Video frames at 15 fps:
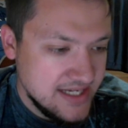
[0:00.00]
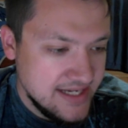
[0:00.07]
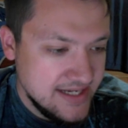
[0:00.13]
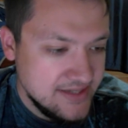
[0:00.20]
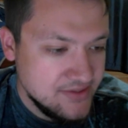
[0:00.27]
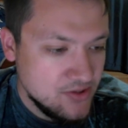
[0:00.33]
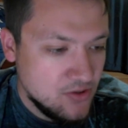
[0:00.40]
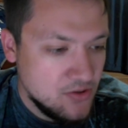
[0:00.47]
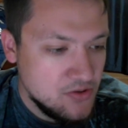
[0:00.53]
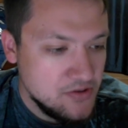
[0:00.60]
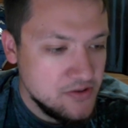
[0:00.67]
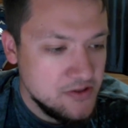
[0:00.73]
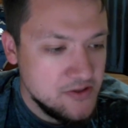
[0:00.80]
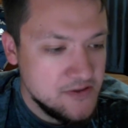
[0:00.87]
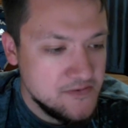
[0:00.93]
in
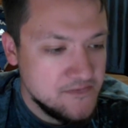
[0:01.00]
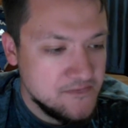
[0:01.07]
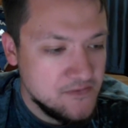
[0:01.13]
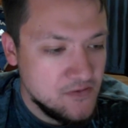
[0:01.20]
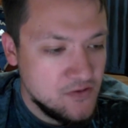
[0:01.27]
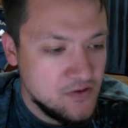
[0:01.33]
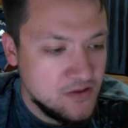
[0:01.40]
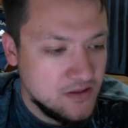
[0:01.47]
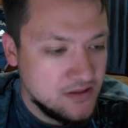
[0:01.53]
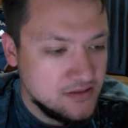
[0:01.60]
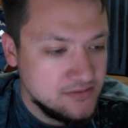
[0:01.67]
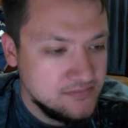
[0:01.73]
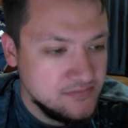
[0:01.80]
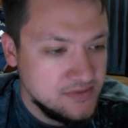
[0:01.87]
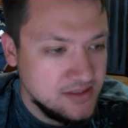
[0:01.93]
order
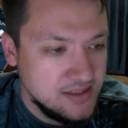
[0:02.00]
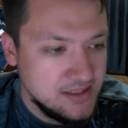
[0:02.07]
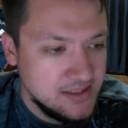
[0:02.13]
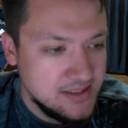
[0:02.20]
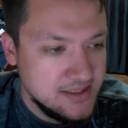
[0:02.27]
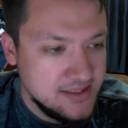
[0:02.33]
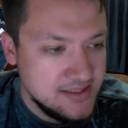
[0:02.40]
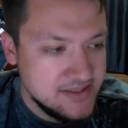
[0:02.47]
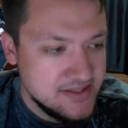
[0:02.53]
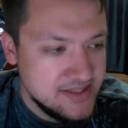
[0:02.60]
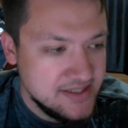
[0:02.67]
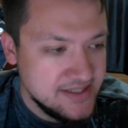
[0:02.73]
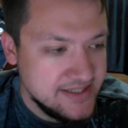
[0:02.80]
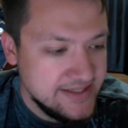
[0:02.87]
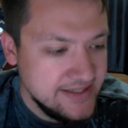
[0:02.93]
for
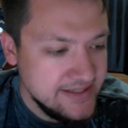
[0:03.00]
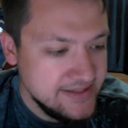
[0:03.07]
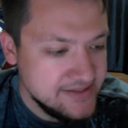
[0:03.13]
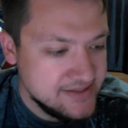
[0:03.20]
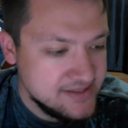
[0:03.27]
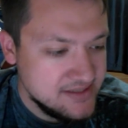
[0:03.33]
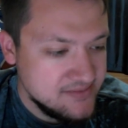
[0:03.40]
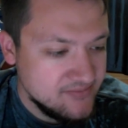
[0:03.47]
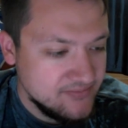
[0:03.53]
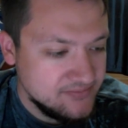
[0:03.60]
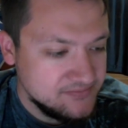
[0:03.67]
the Heat